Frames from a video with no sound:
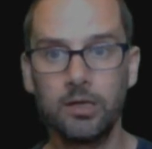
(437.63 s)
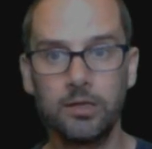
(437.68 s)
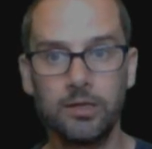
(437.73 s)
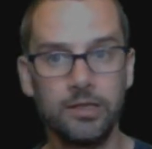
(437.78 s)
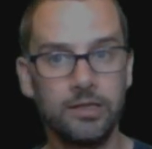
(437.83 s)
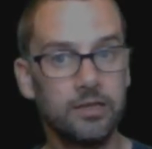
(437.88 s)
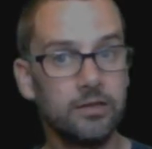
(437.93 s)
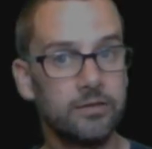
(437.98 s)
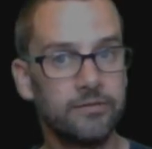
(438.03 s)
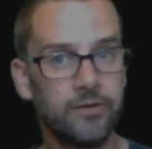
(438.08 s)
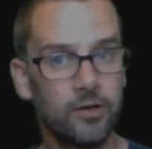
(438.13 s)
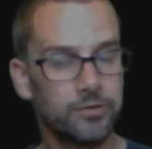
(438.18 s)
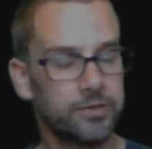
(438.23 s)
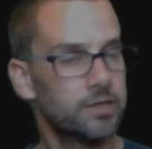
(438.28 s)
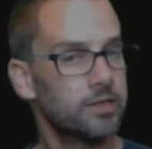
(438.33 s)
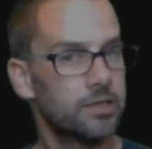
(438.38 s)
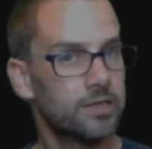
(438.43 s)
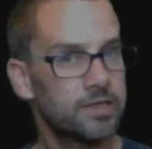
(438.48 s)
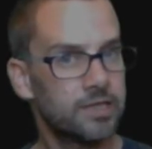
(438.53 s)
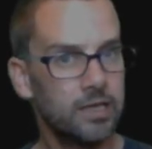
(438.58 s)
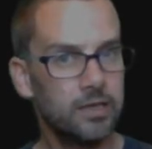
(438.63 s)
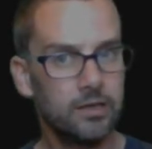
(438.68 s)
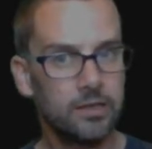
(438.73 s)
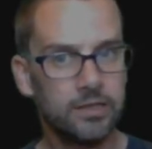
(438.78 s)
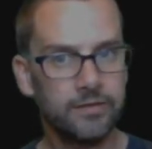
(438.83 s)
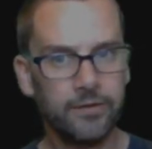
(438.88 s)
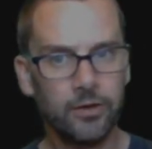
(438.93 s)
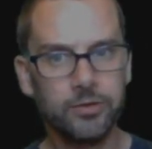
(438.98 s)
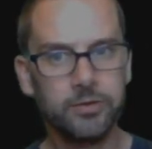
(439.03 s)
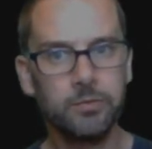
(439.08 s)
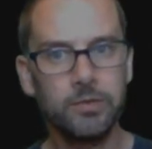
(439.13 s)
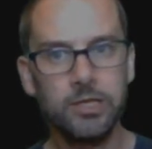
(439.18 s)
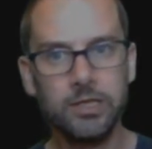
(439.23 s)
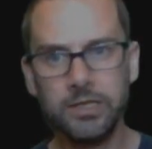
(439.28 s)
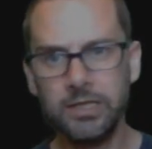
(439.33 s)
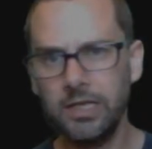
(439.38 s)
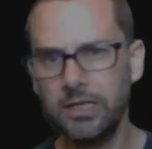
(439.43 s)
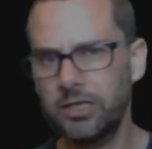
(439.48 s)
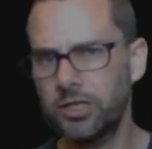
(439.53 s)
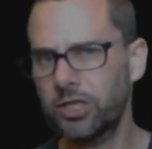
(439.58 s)
This is false, and to see that it's false, we
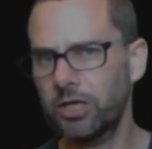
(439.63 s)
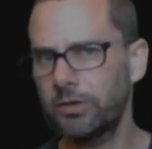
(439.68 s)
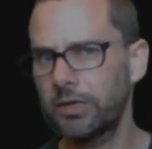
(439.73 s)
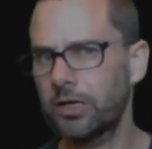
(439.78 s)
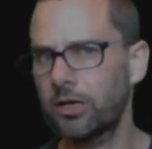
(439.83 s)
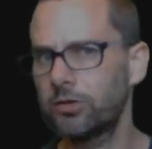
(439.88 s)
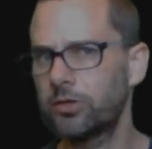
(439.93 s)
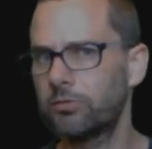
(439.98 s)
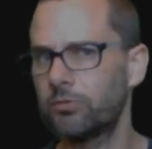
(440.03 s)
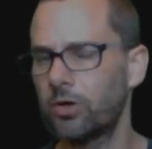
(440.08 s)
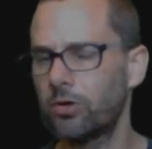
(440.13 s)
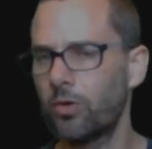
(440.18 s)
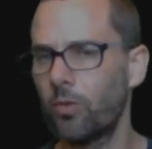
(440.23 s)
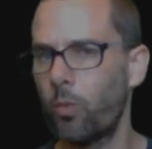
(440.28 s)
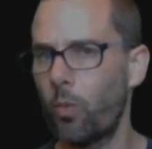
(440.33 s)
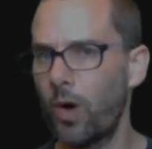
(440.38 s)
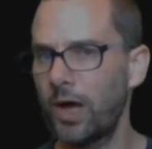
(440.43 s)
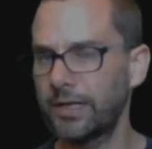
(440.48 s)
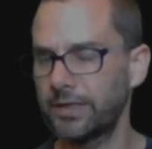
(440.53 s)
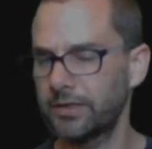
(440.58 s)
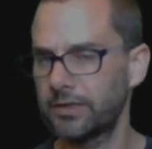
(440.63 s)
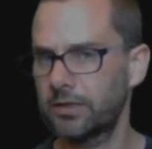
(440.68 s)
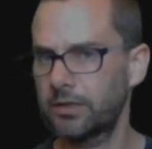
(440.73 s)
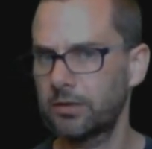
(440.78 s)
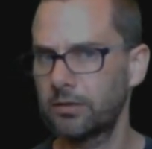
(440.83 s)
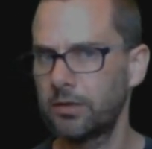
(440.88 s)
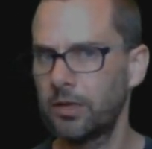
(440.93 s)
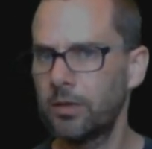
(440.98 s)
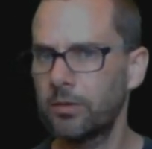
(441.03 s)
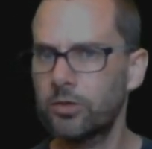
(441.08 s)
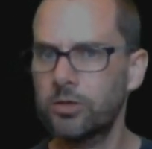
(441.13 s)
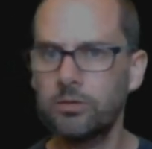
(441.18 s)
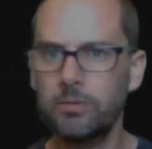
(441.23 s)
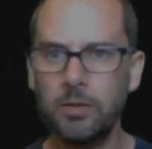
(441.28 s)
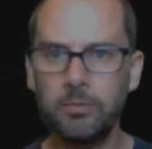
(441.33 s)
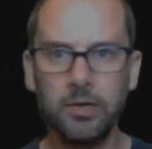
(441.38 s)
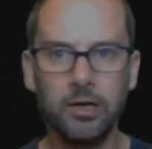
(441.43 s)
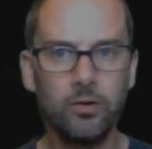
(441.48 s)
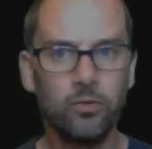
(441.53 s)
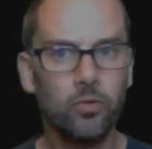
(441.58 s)
just need to show it goes wrong once. Because
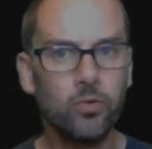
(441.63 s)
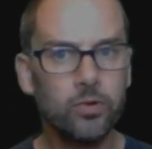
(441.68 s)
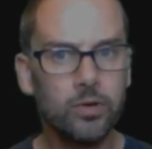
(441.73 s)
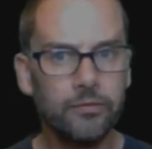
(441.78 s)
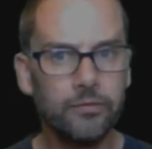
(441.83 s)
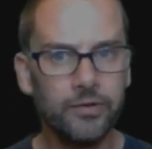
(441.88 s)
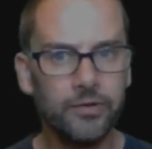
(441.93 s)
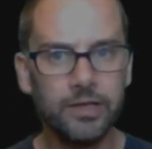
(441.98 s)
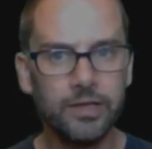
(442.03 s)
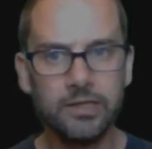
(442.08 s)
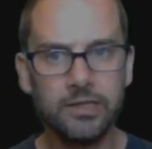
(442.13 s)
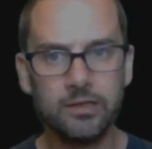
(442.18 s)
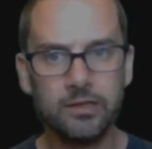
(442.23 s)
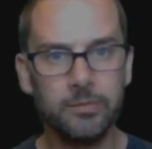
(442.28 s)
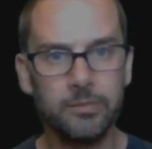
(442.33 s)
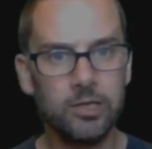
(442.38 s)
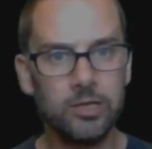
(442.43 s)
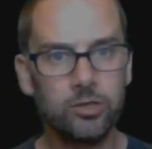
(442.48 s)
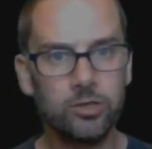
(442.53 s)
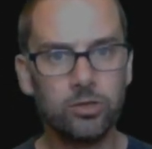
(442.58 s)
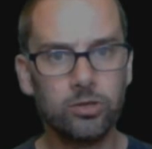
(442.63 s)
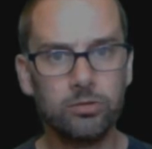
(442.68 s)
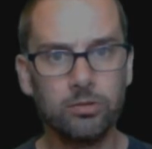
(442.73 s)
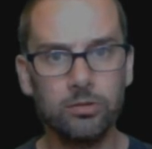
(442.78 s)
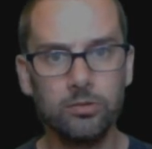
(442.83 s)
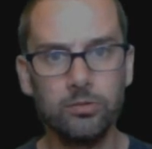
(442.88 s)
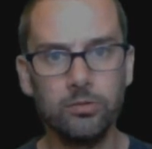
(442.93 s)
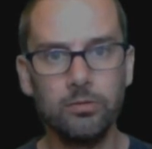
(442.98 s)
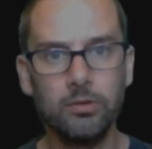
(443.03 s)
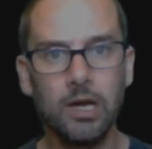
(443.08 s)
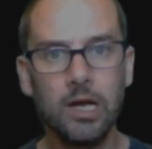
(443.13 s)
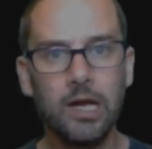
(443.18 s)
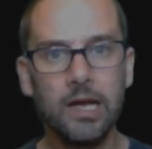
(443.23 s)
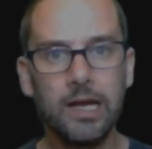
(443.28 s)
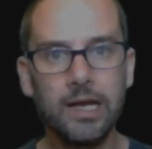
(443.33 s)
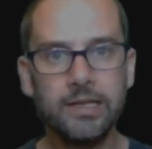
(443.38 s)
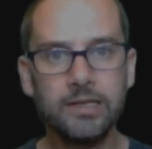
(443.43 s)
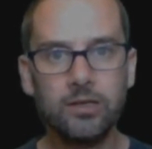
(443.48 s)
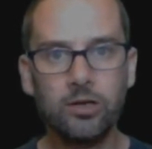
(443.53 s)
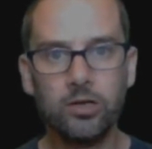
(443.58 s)
remember, in order for this to be true,
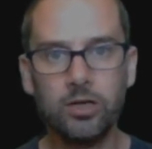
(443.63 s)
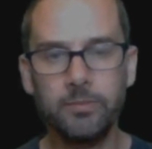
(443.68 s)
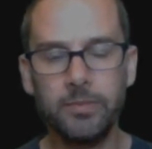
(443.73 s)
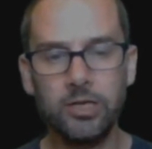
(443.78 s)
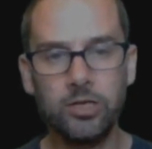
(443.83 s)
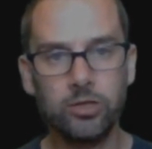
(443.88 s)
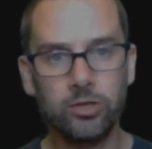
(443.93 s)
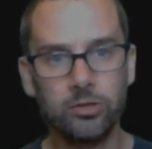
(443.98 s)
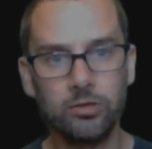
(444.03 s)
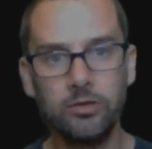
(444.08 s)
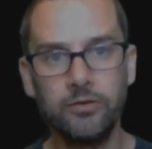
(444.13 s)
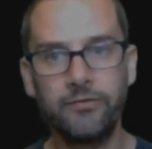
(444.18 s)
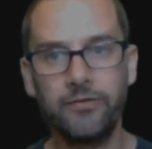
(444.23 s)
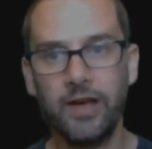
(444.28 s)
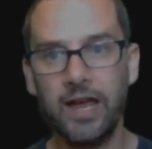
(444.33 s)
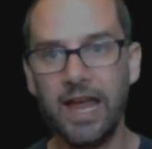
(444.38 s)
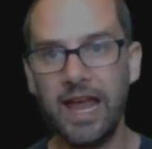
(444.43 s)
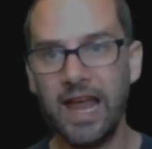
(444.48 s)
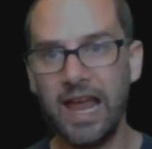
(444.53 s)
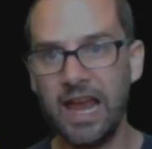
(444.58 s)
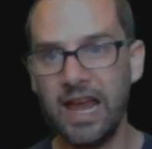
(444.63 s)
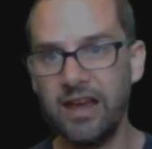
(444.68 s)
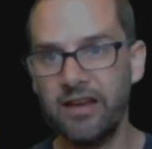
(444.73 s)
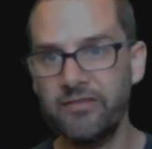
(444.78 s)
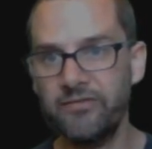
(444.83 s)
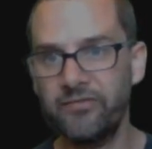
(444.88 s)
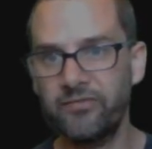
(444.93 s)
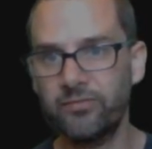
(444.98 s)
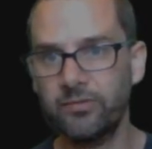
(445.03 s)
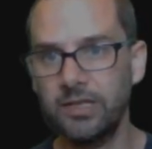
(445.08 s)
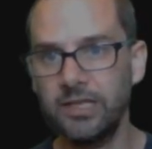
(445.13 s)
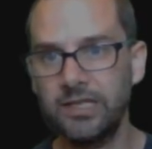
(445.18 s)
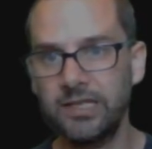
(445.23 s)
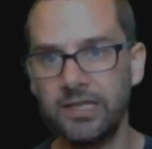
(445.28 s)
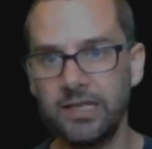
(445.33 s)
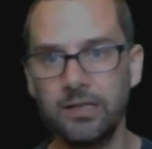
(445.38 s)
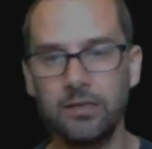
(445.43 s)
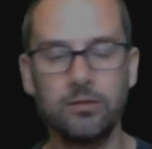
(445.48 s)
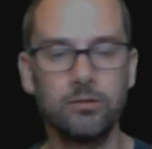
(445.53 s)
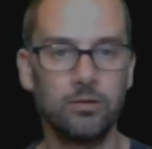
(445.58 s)
it's got to be true for every
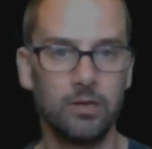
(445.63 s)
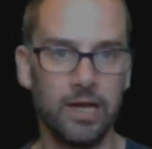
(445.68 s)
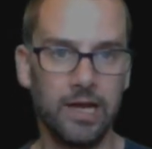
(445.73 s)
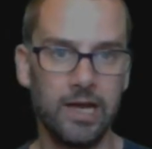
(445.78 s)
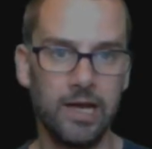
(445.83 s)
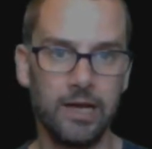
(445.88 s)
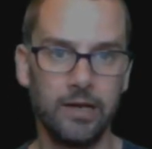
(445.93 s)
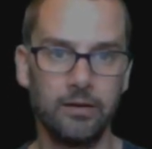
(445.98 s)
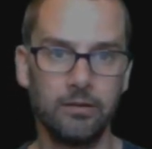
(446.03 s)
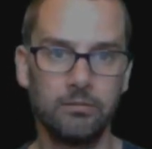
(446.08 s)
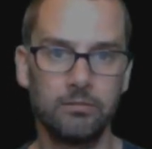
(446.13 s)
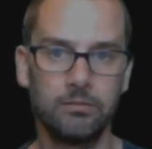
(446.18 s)
single n.